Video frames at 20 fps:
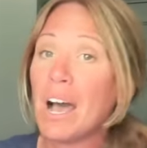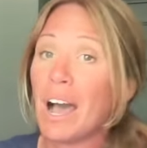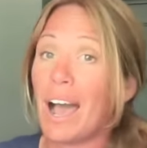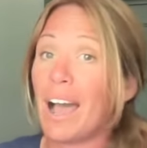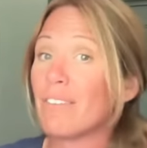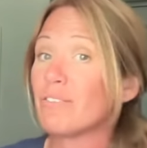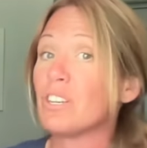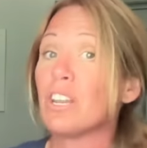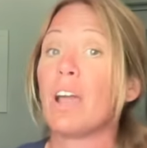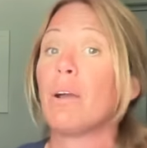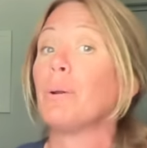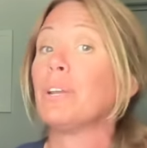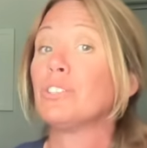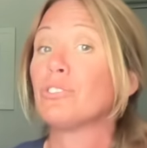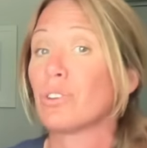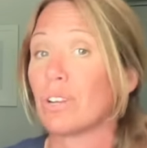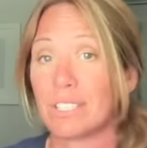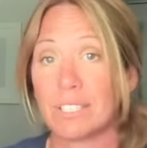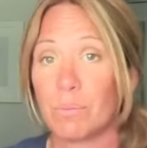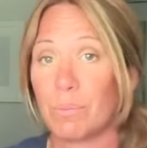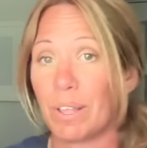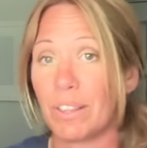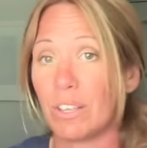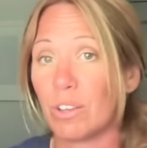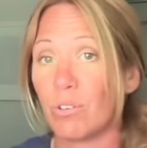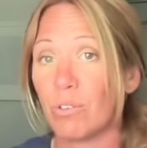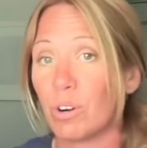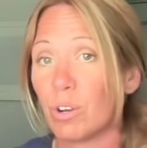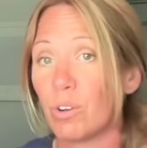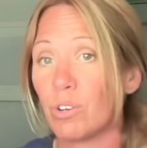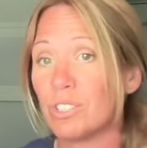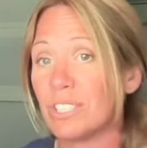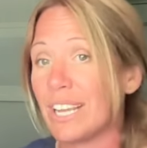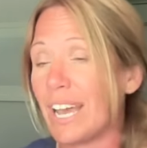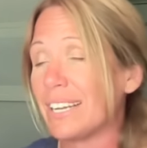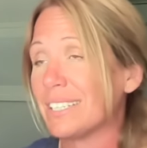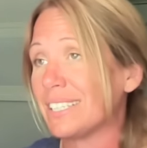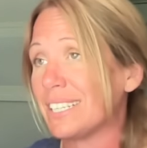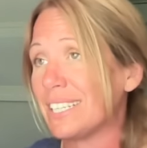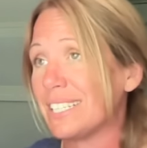I have no interest in whether you're a good
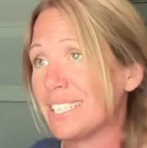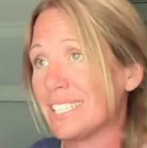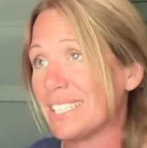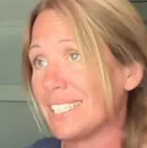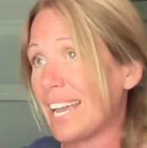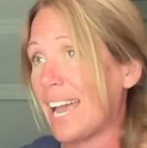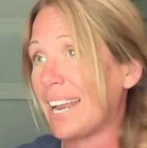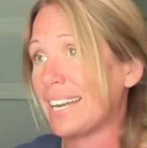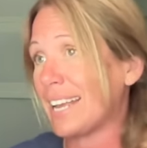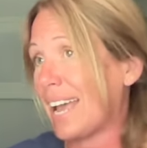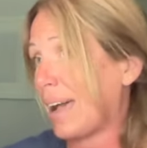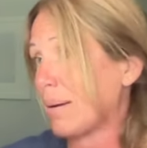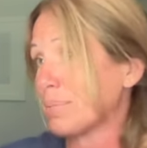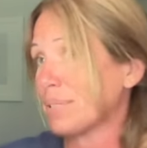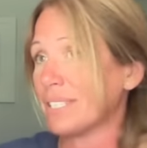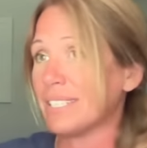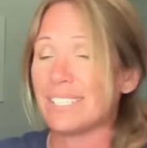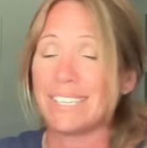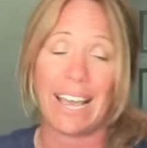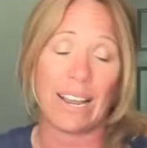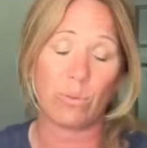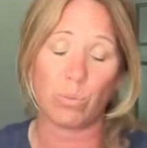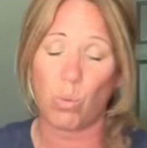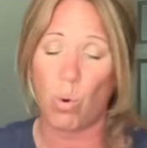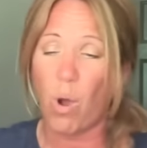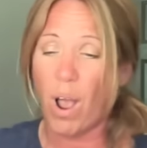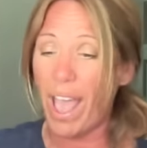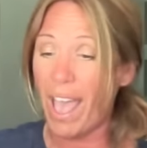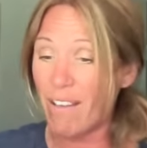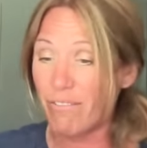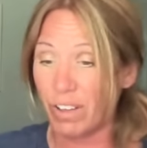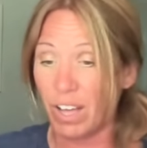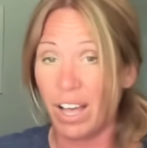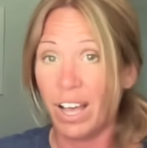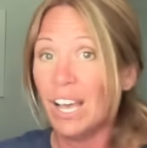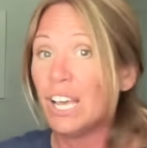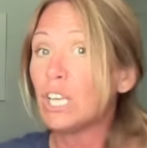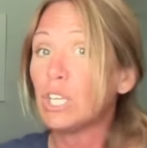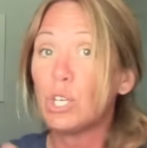dad, decent dad, absent dad, whatever.